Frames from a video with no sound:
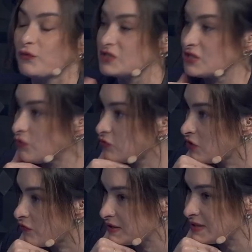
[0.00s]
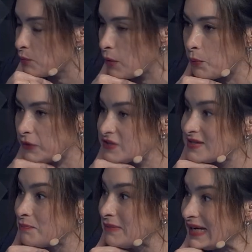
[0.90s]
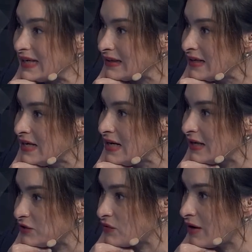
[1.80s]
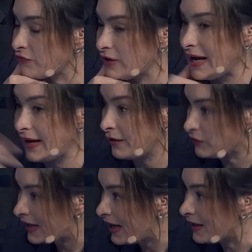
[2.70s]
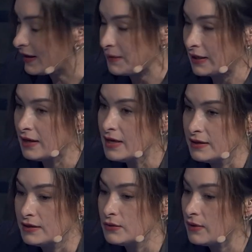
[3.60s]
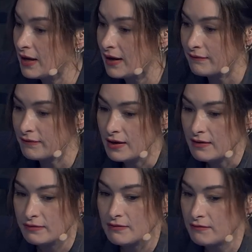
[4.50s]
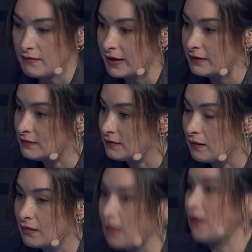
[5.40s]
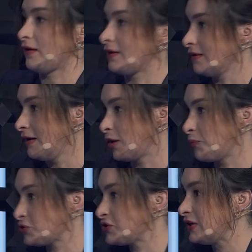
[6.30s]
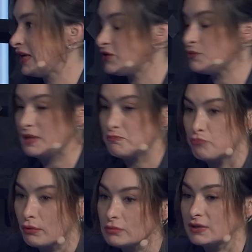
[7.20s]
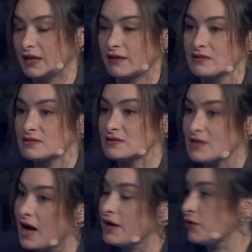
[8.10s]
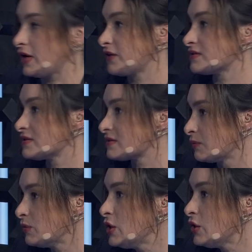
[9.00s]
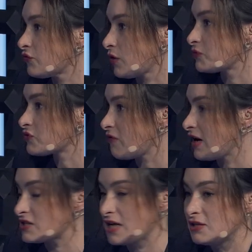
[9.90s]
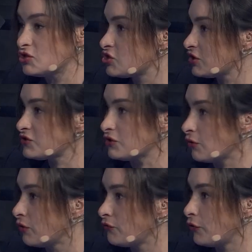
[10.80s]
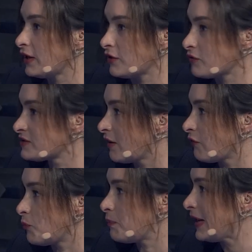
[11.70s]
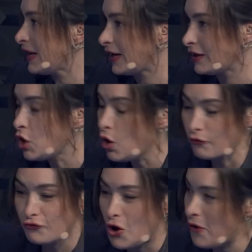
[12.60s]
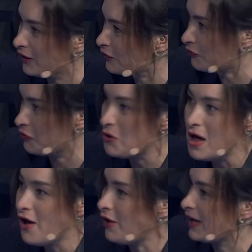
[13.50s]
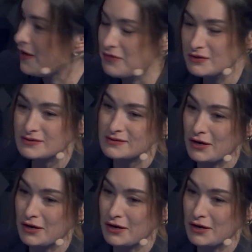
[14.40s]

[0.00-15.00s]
digital sovereignty. What does it mean to Africa? And again, you have the great luck and opportunity to be building this entire ecosystem from scratch and just, avoiding yourself the pain of going through, again, this